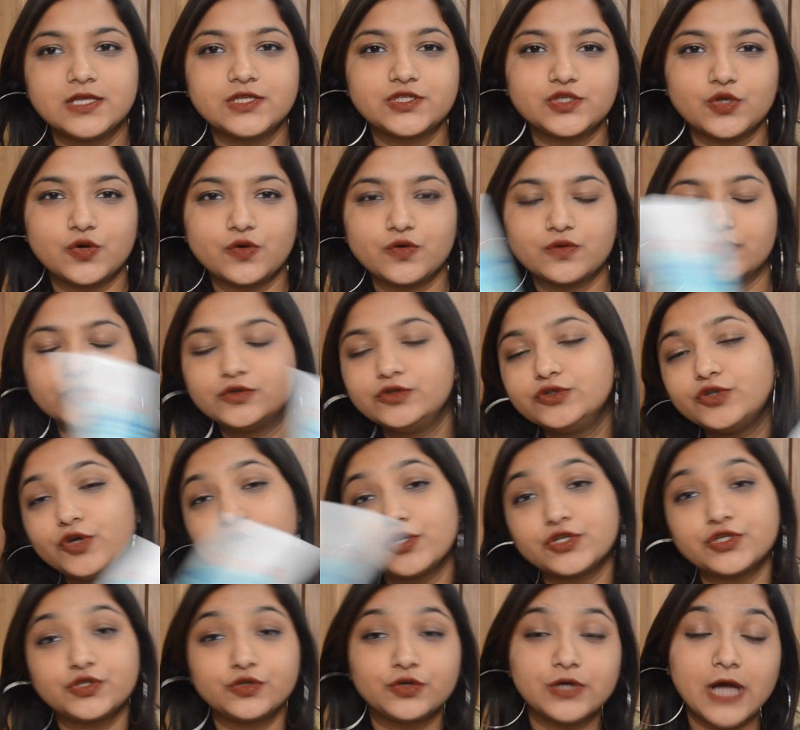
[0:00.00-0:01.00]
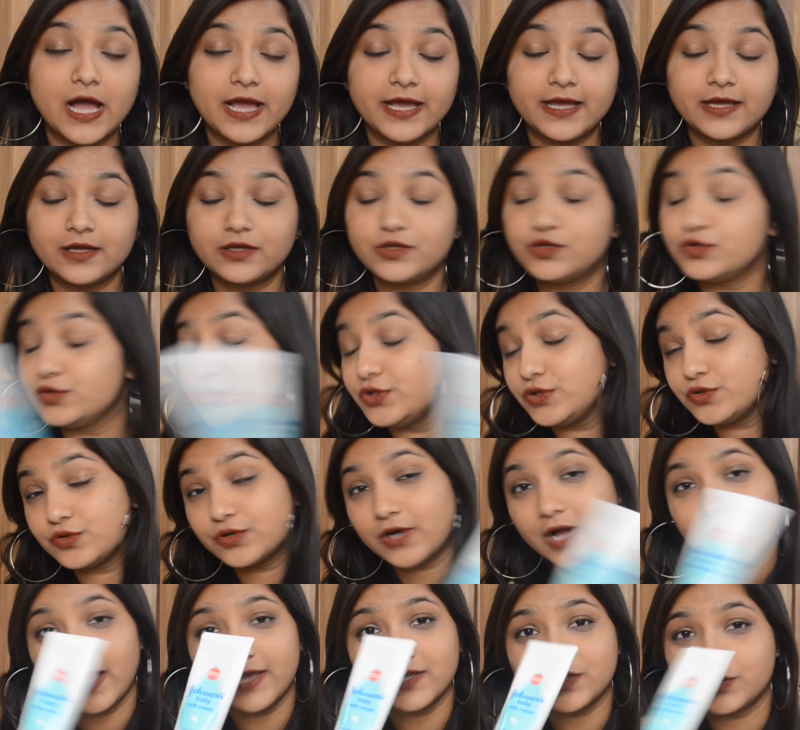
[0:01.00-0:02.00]
So kudos to
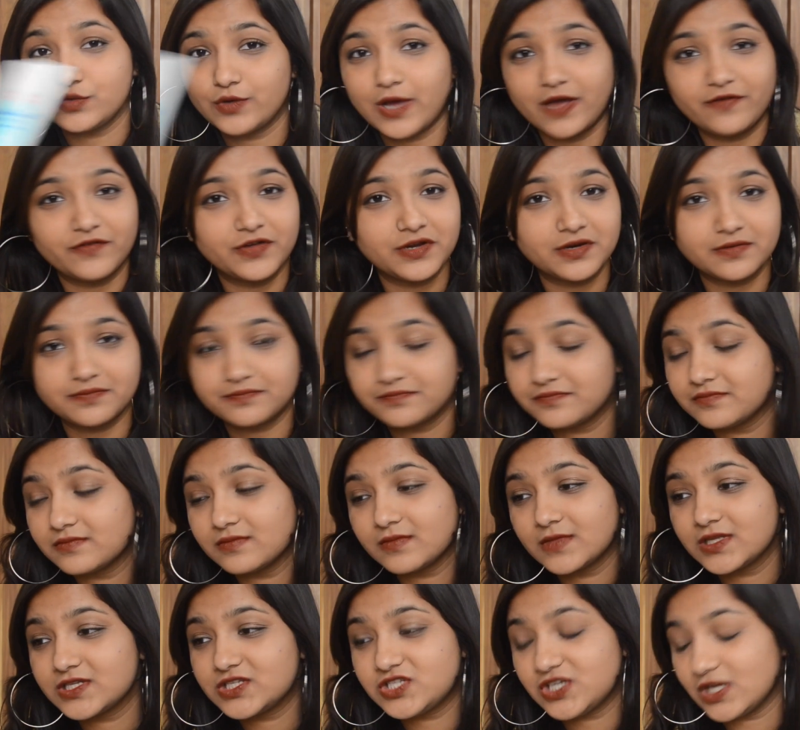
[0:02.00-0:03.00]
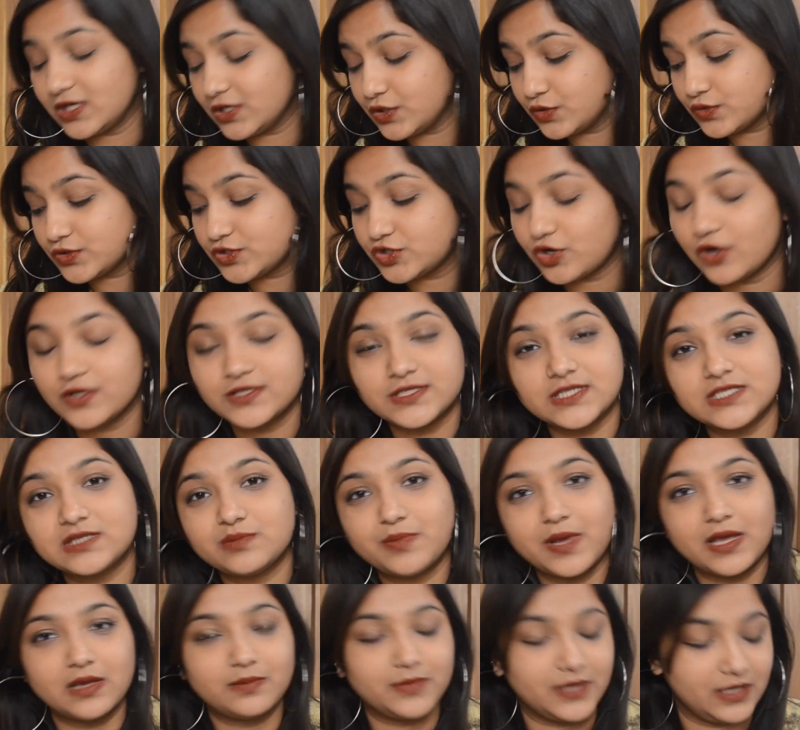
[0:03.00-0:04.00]
you guys, whoever still use Johnson's
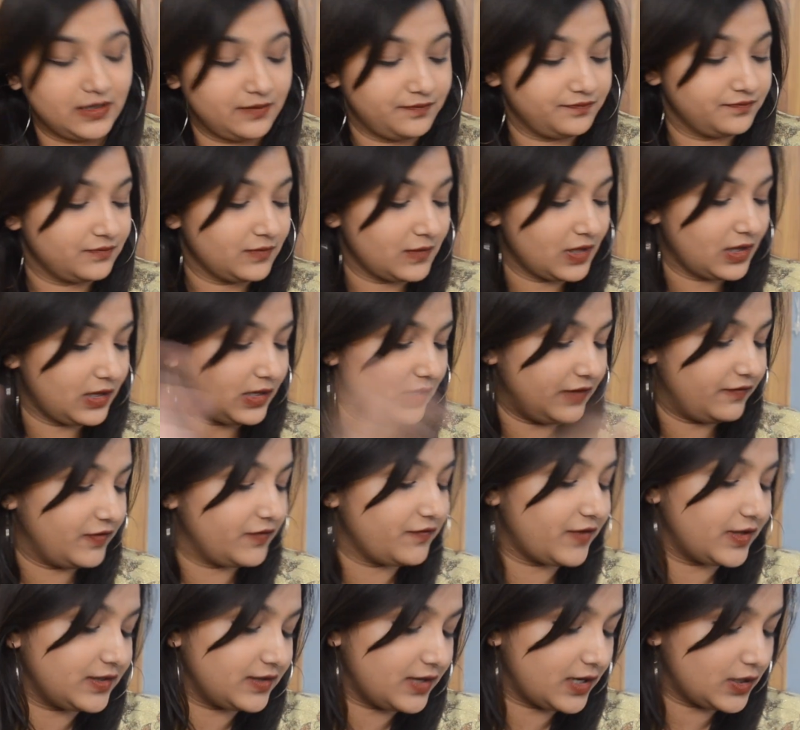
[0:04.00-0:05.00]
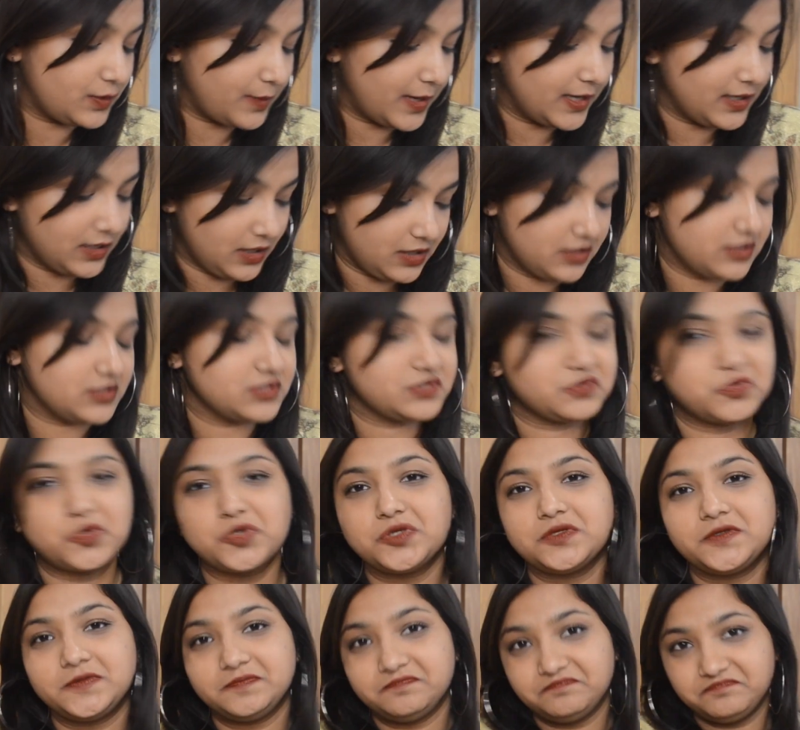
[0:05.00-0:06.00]
baby even when they're 20 years
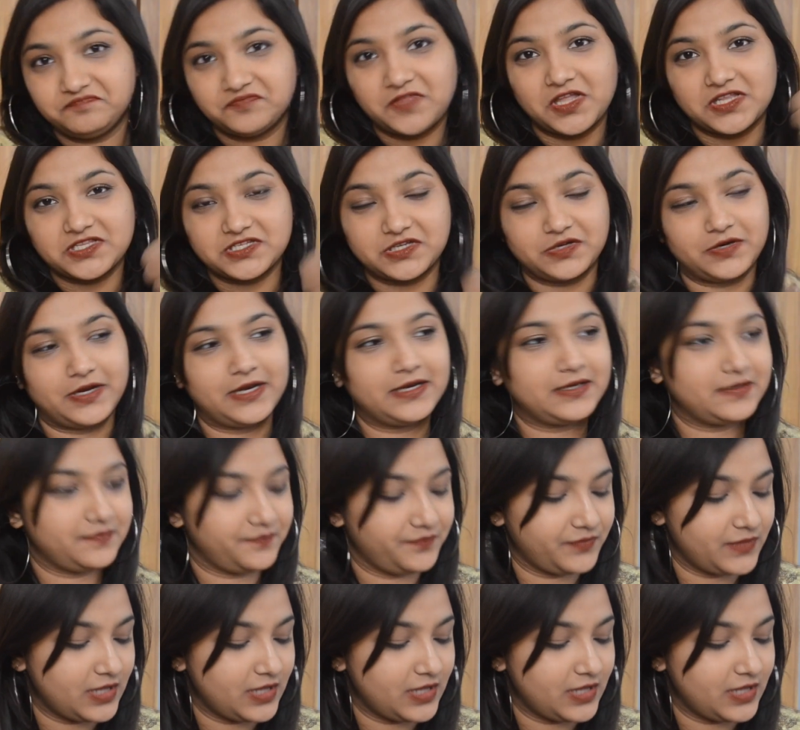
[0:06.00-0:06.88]
old. That's great.